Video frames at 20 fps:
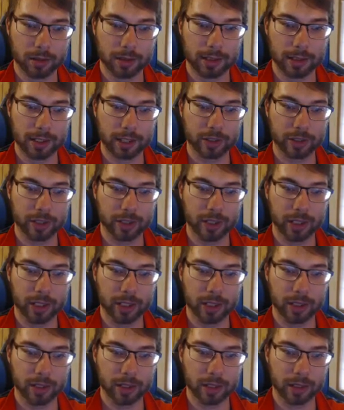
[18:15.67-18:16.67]
That's
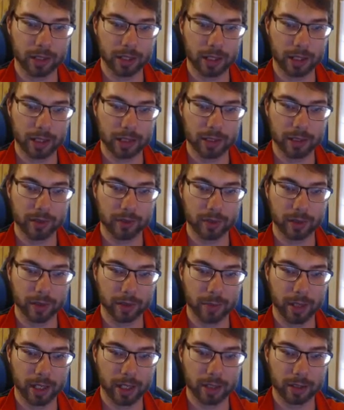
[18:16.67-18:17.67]
actually, yeah, this is really
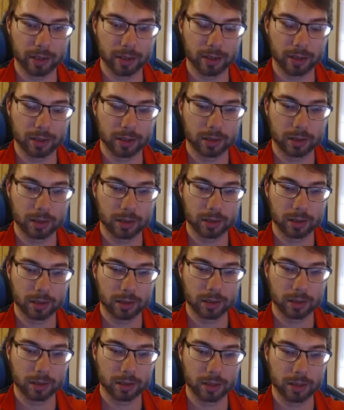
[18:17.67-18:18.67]
bad.
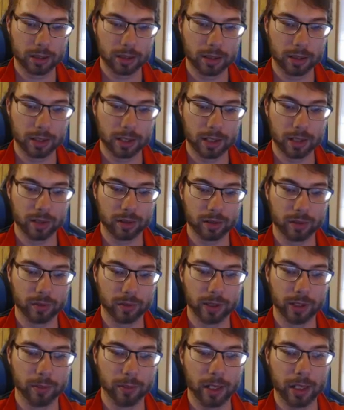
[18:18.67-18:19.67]
This is
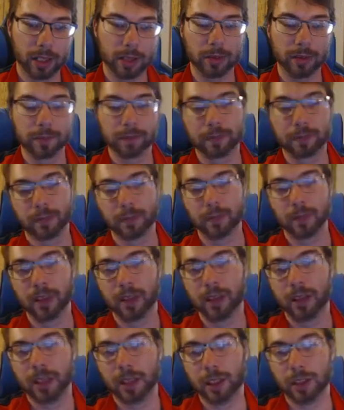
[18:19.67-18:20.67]
really bad.
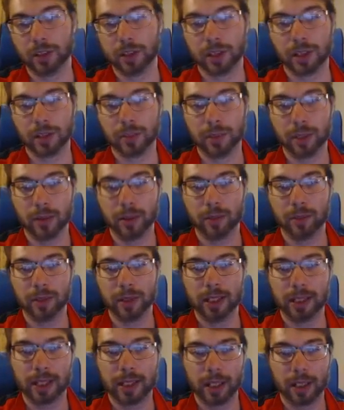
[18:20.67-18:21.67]
He's just going to be able to
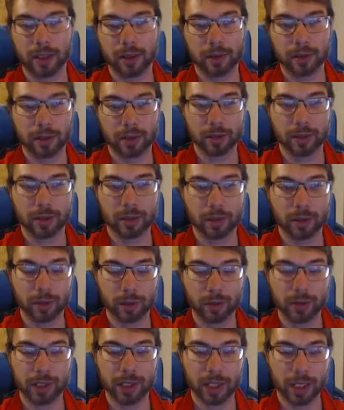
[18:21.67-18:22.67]
beat down
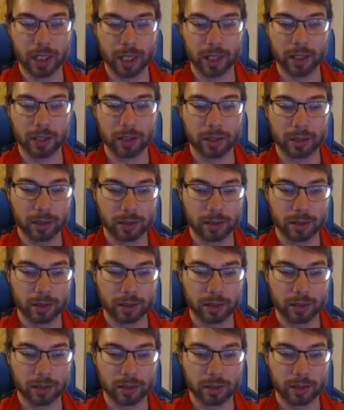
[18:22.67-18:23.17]
OTK.